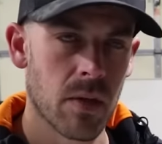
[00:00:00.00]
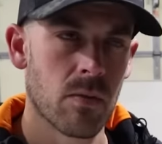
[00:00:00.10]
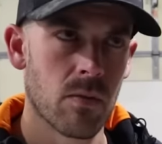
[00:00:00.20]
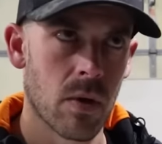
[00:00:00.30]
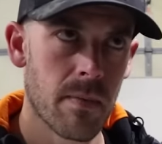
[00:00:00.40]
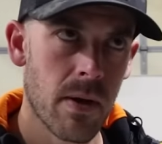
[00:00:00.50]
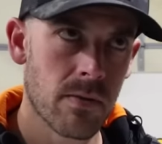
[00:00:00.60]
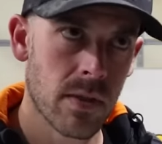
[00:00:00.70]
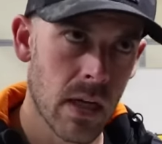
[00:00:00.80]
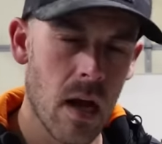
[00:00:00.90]
but what
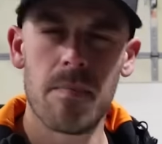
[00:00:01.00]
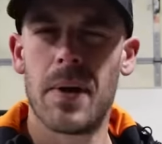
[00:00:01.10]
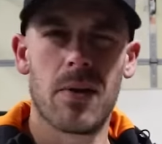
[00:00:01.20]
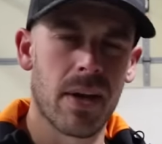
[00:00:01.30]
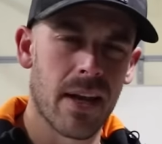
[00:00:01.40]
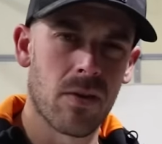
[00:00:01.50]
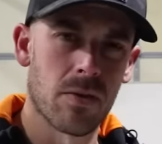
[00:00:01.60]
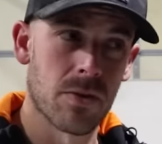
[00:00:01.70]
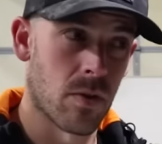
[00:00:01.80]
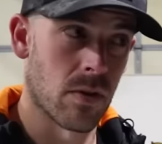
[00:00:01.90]
about compound
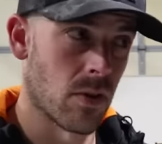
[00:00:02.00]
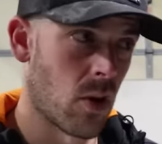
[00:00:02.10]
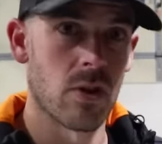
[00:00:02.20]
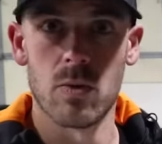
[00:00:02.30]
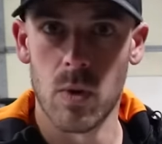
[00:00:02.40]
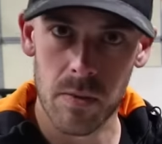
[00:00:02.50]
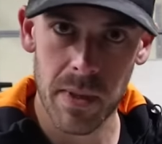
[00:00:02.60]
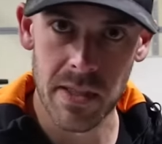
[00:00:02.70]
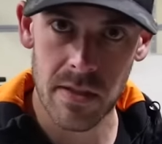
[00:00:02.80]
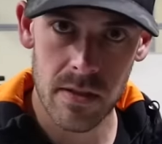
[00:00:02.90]
angles or large
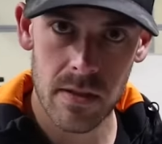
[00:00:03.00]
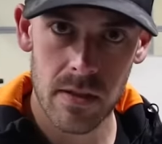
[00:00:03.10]
workpieces?